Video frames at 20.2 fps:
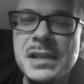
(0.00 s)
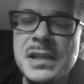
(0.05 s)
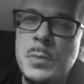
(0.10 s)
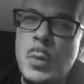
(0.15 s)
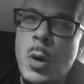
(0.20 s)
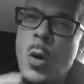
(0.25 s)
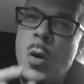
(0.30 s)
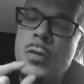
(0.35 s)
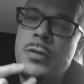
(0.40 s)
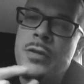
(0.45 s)
it's a
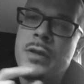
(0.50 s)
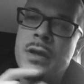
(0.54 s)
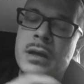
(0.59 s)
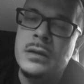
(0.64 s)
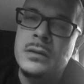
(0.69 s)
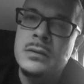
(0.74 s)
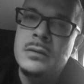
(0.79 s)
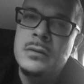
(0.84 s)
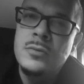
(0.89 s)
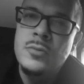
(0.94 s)
small
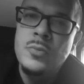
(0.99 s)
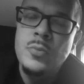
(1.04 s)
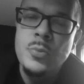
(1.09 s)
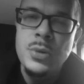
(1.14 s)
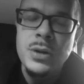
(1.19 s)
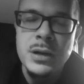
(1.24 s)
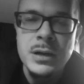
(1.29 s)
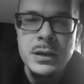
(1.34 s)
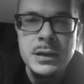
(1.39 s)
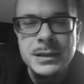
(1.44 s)
thing,
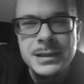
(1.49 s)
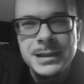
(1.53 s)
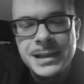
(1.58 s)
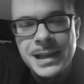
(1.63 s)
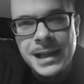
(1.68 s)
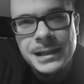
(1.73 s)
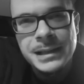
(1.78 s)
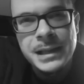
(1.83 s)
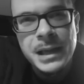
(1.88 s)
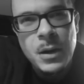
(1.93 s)

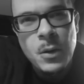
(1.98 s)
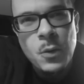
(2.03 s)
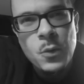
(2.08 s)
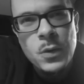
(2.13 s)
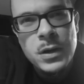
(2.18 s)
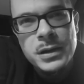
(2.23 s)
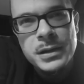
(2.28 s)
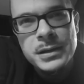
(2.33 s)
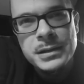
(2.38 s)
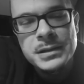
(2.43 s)
but that they are
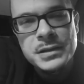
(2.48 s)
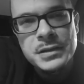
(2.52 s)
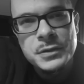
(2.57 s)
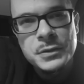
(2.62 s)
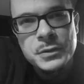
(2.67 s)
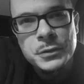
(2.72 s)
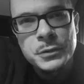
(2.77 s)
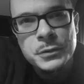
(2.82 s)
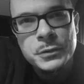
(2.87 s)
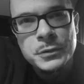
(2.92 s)
willing
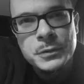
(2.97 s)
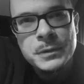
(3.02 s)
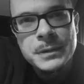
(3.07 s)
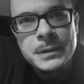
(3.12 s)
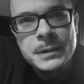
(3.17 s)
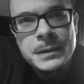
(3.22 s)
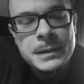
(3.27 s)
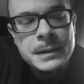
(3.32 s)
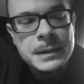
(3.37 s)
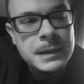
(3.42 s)

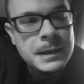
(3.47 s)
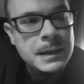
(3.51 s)
to